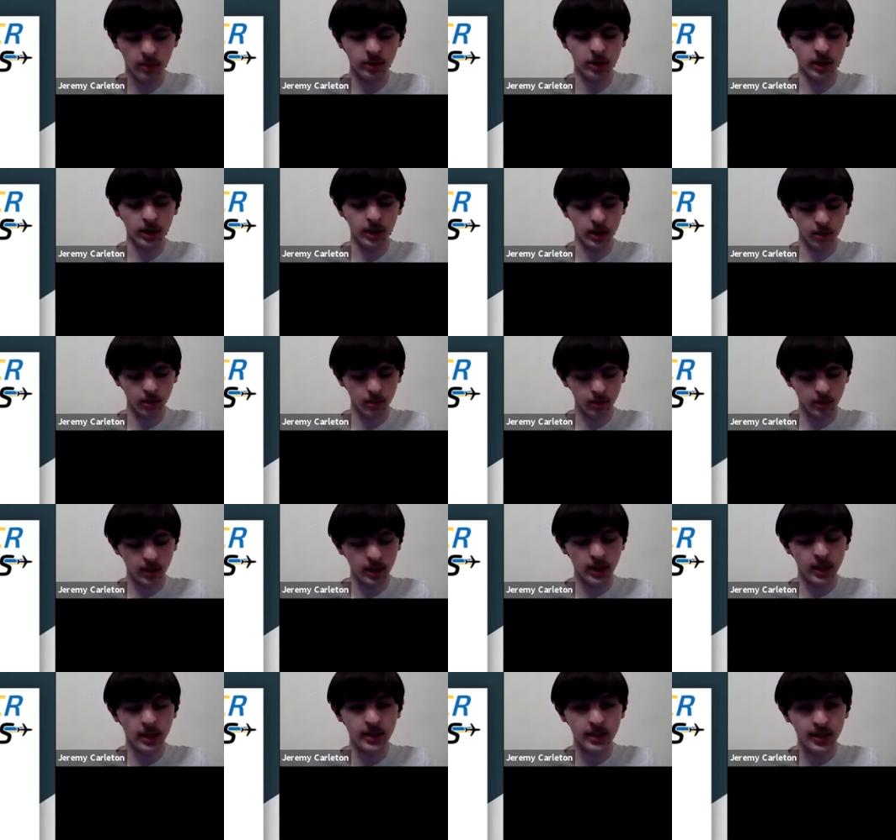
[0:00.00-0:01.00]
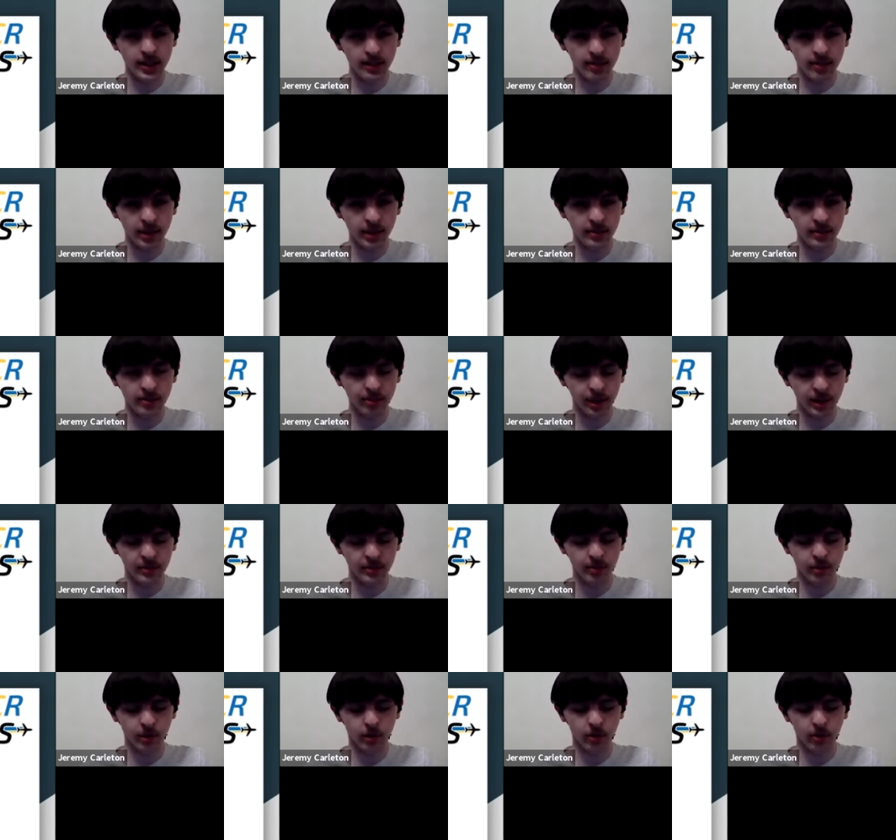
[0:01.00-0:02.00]
much like you would any C++
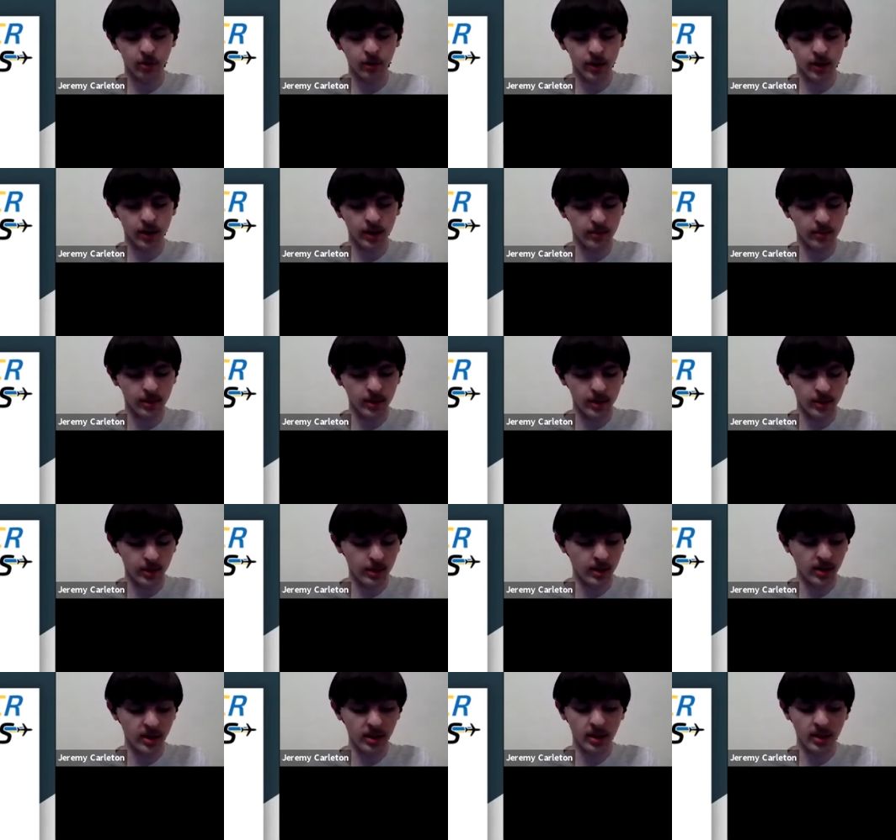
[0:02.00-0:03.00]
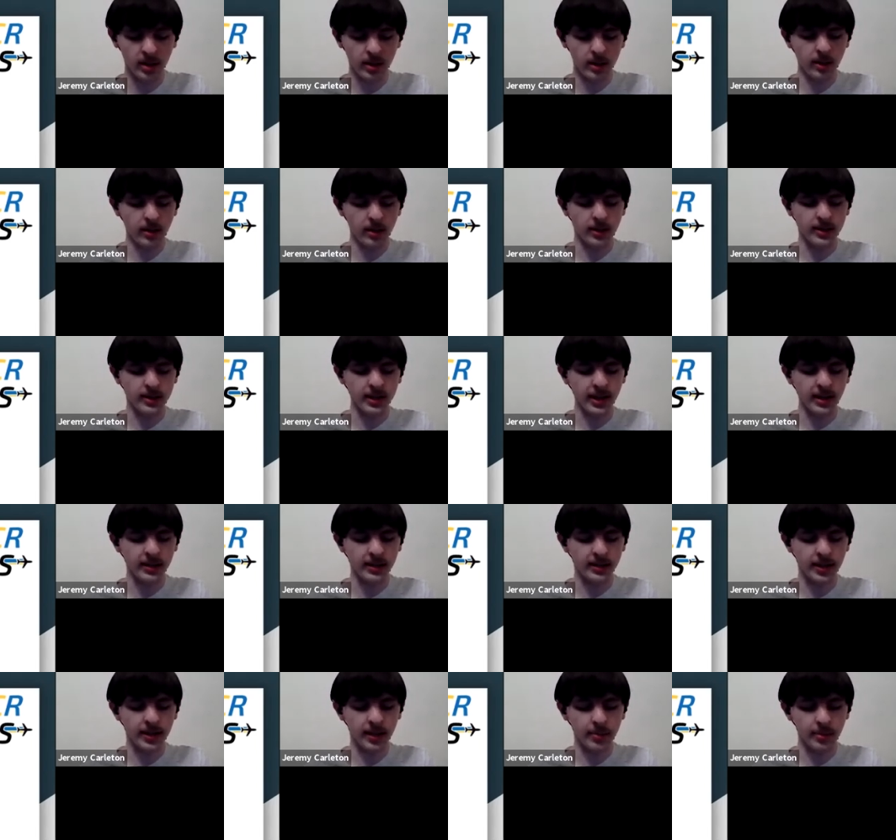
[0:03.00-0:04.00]
program. The
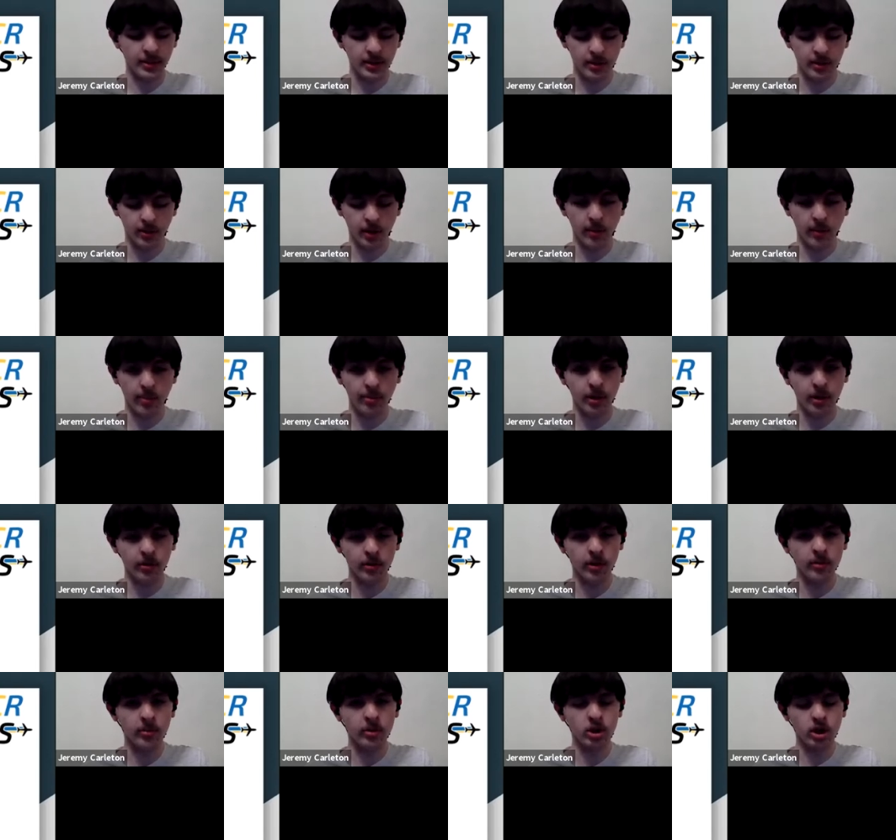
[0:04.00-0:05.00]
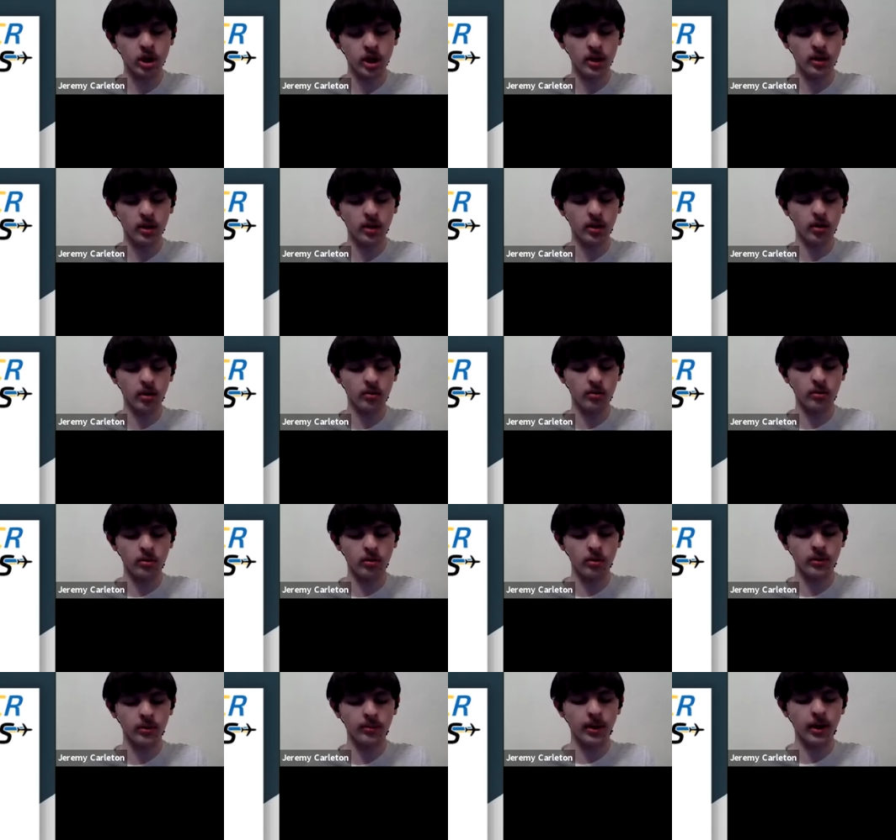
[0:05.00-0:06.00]
second step is to upload the machine
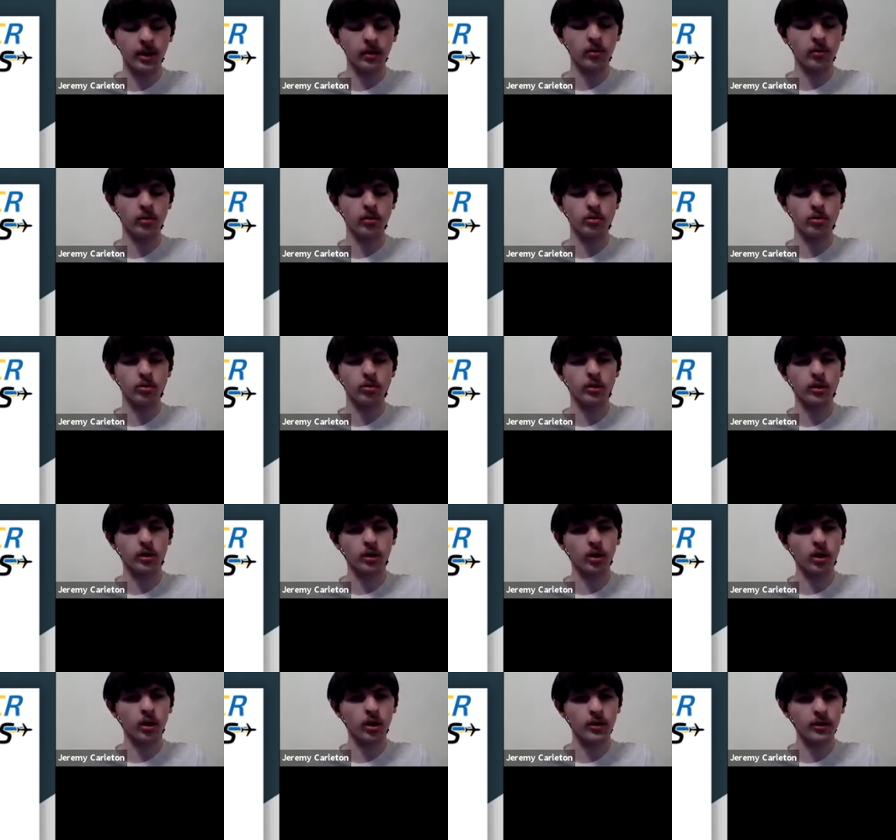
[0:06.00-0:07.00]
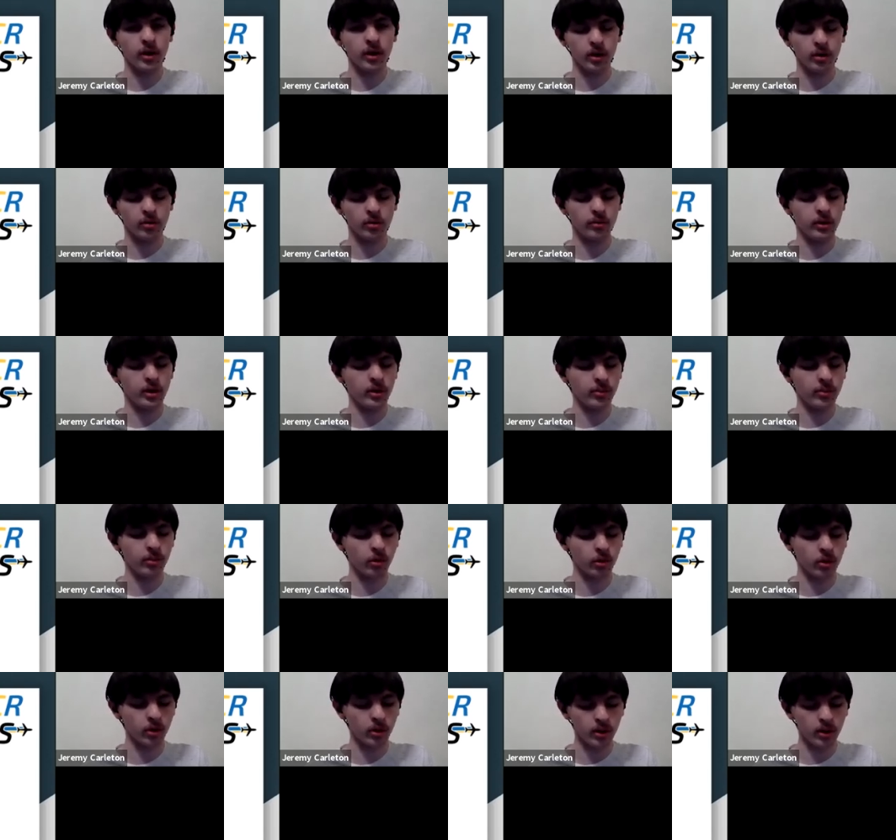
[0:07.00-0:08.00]
code to the microcontroller on the Arduino
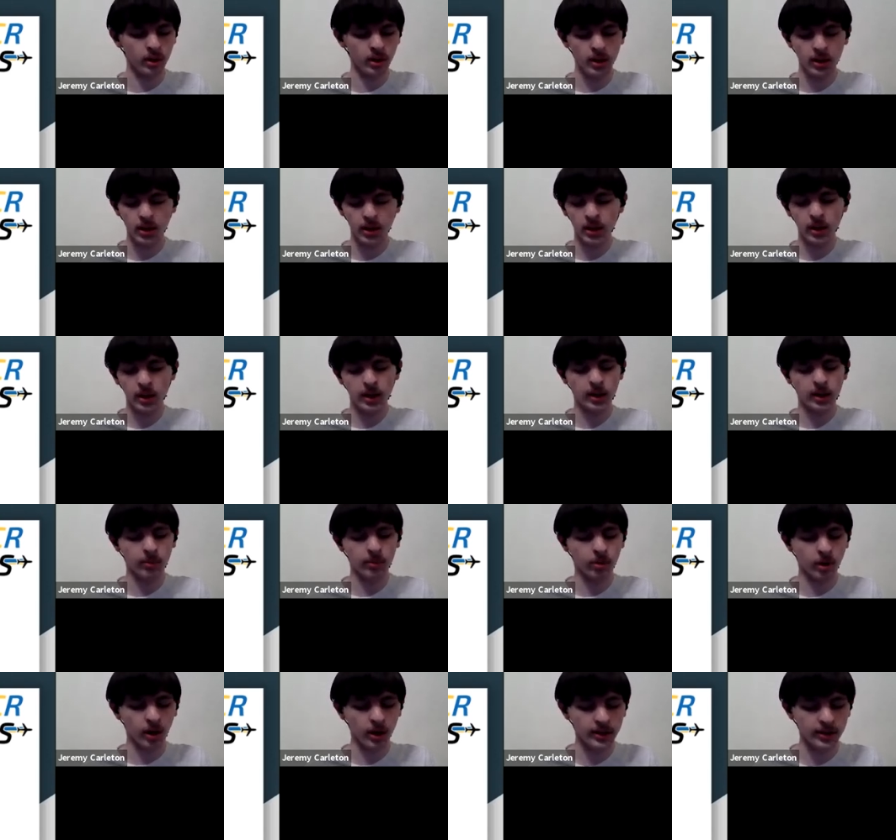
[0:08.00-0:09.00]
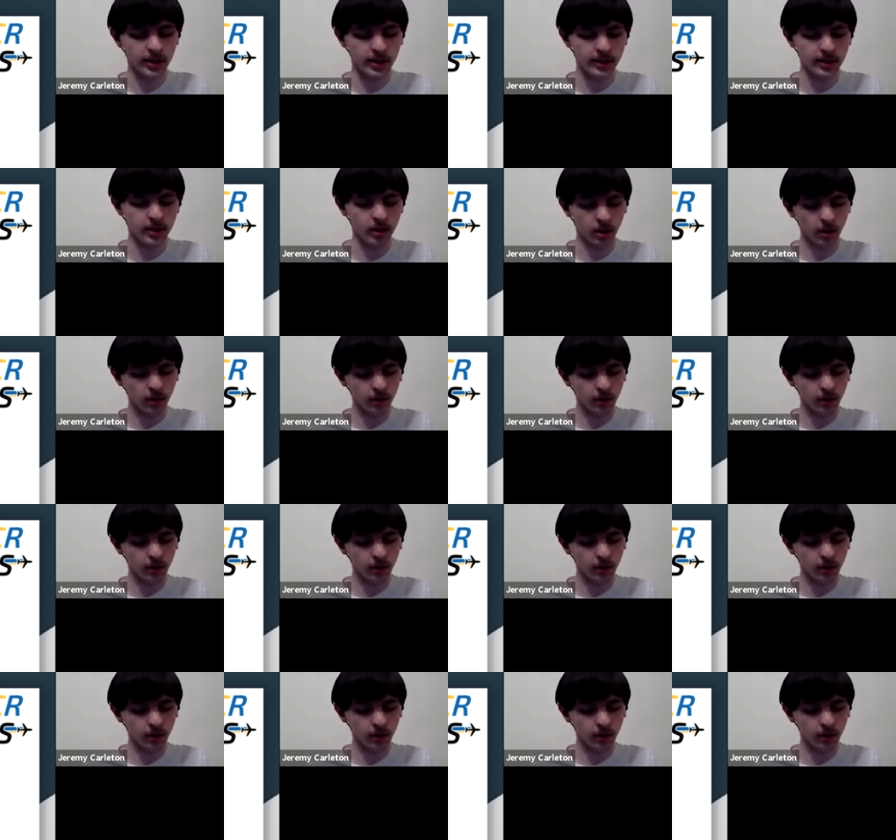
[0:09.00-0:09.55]
board in a process